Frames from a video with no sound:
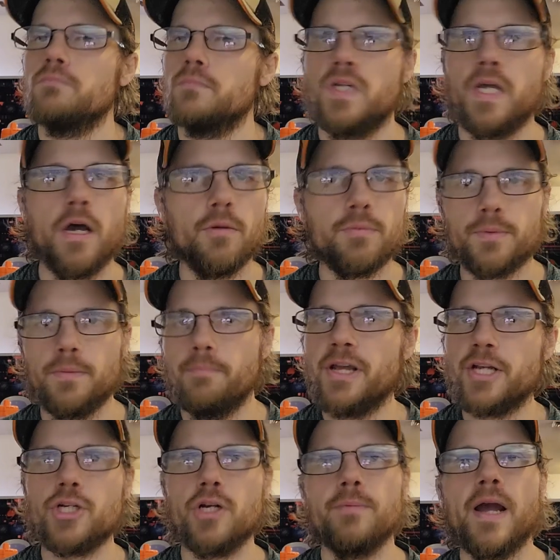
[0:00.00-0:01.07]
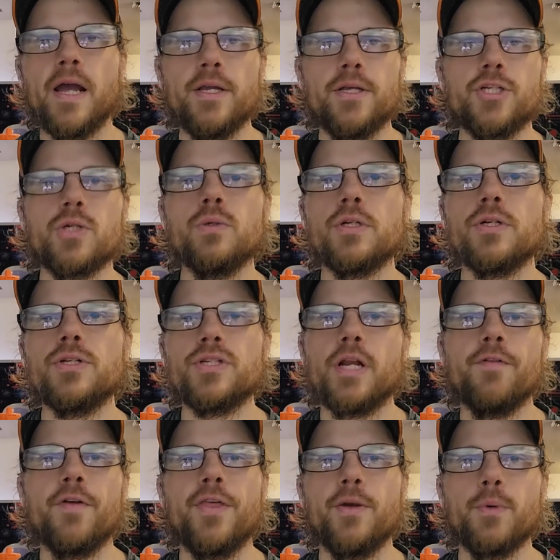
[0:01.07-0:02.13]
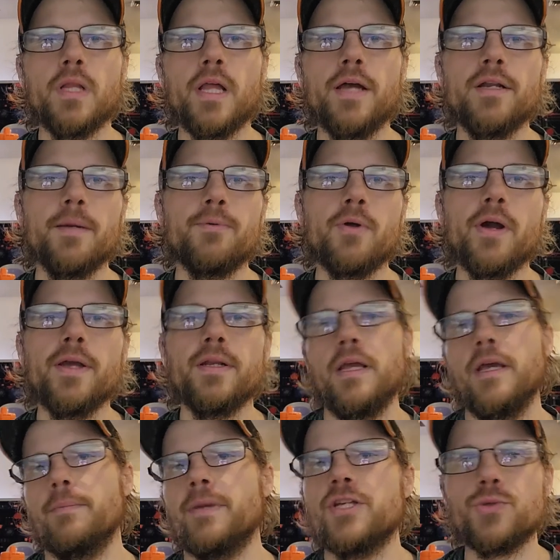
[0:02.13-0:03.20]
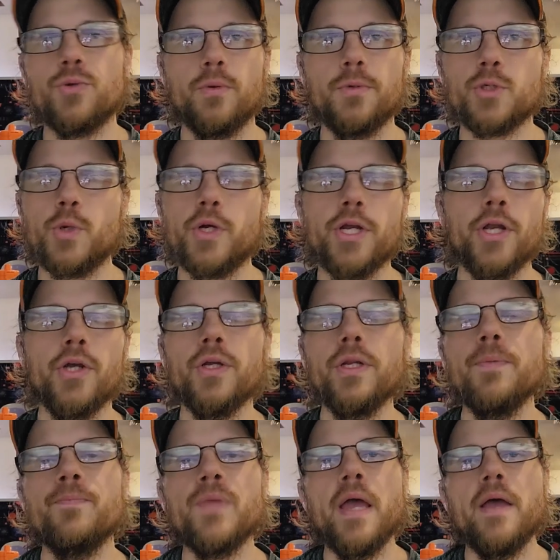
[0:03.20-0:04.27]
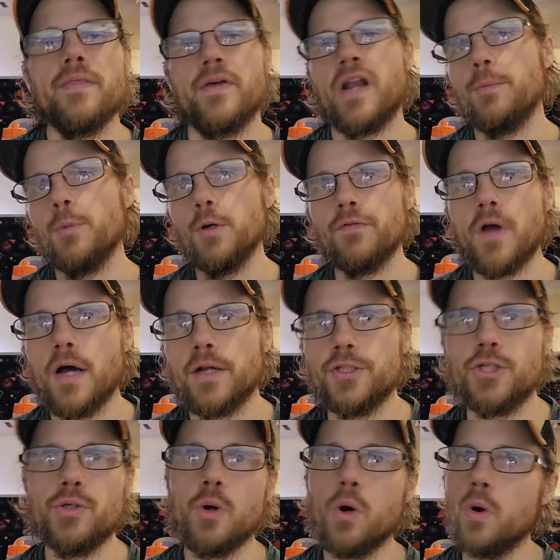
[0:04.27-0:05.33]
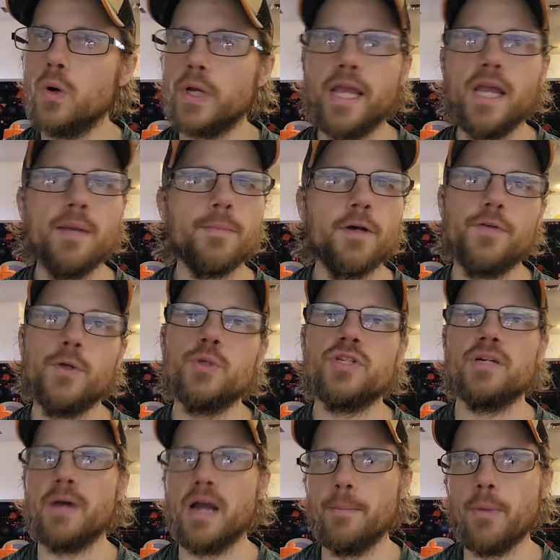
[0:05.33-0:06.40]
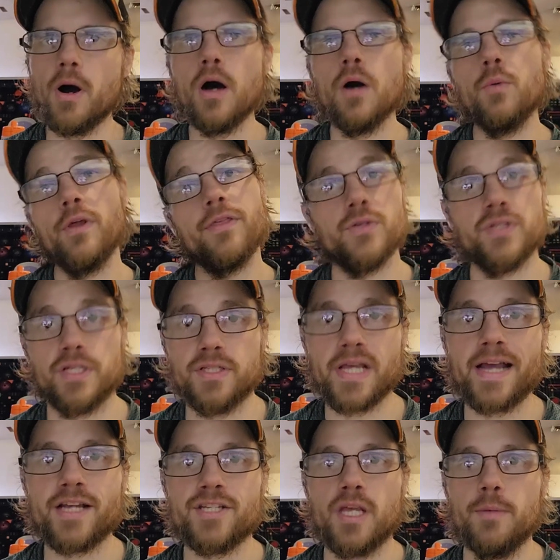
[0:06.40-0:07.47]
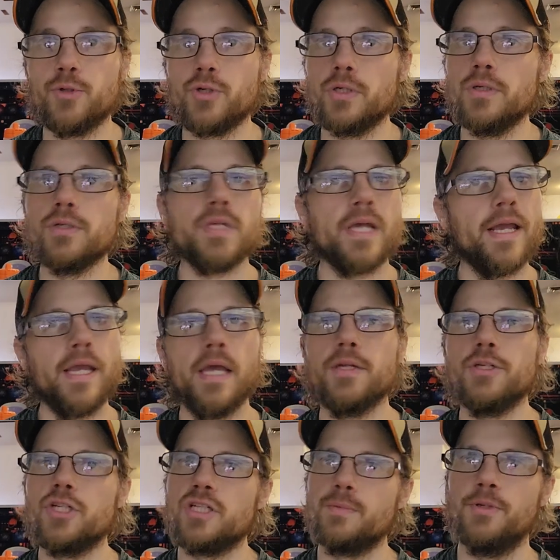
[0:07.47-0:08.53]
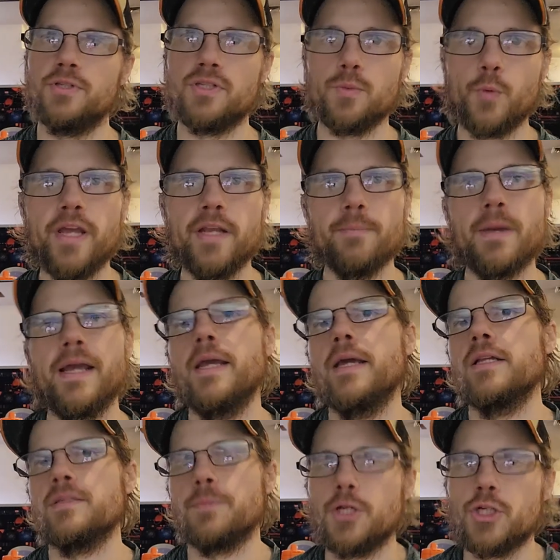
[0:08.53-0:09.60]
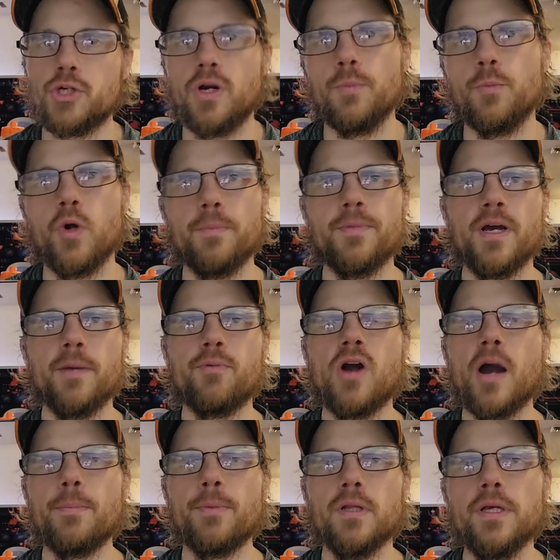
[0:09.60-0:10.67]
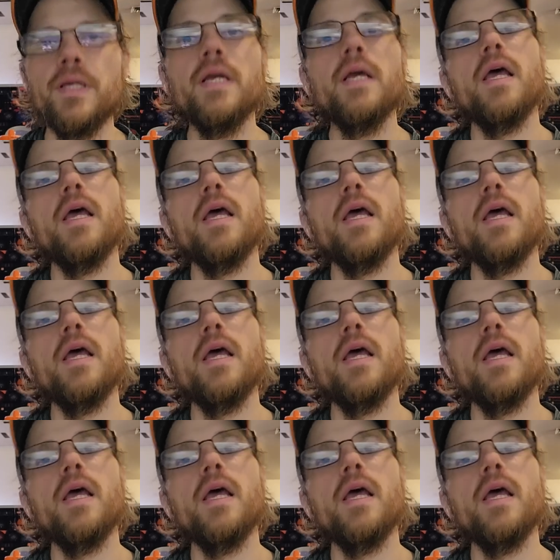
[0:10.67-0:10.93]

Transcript: to help make sure my shoulders and everything were lined up right and my swing was working good. Then I moved on to a whole game of using my ball with those exact same drills, and again, just to put some weight in my hands, make sure it warmed up properly.